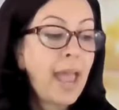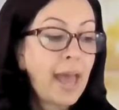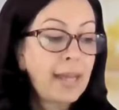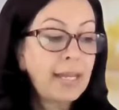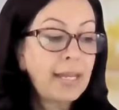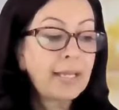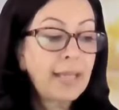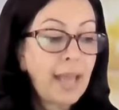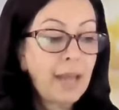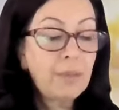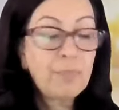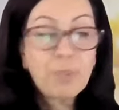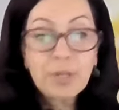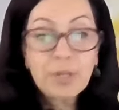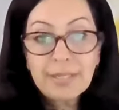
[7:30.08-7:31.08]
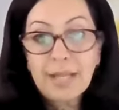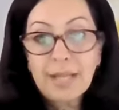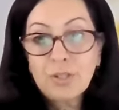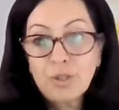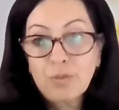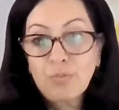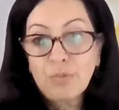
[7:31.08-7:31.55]
And it can
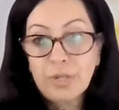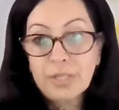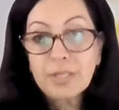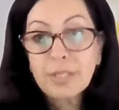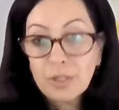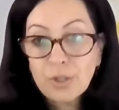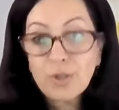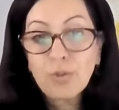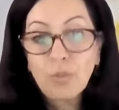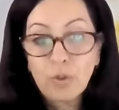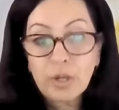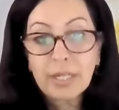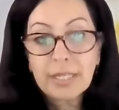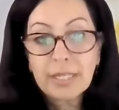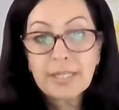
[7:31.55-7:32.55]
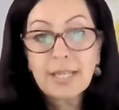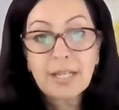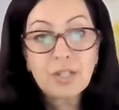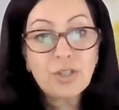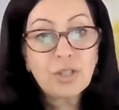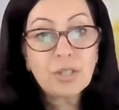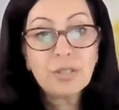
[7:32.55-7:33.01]
present a risk to
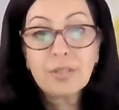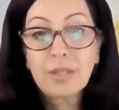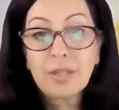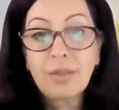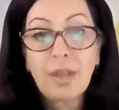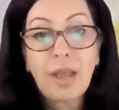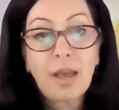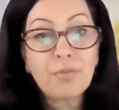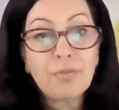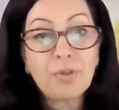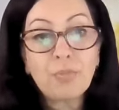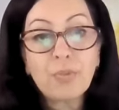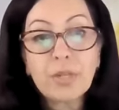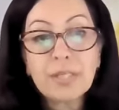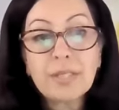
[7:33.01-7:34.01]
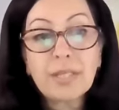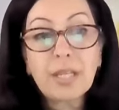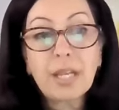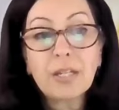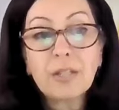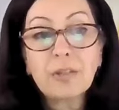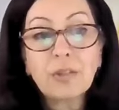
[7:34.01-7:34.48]
organizations, and the risk
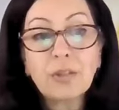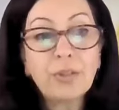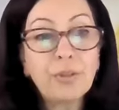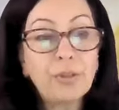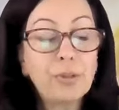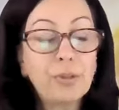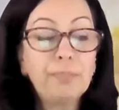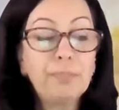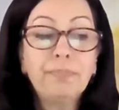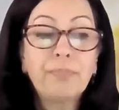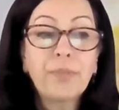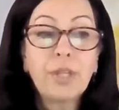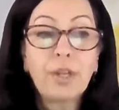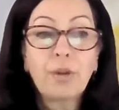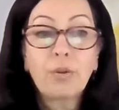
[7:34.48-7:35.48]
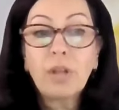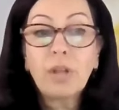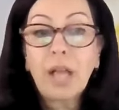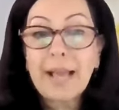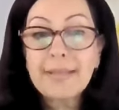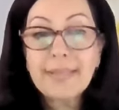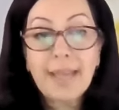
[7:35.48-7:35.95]
can include,
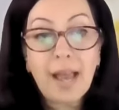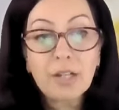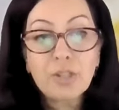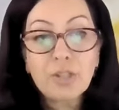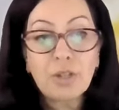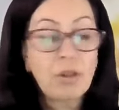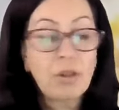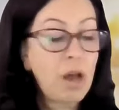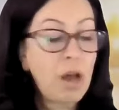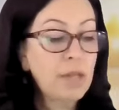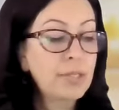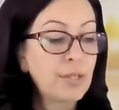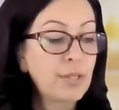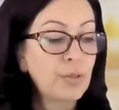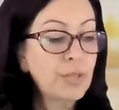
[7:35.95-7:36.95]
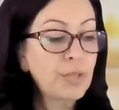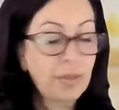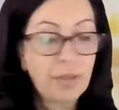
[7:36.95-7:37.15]
class action lawsuits.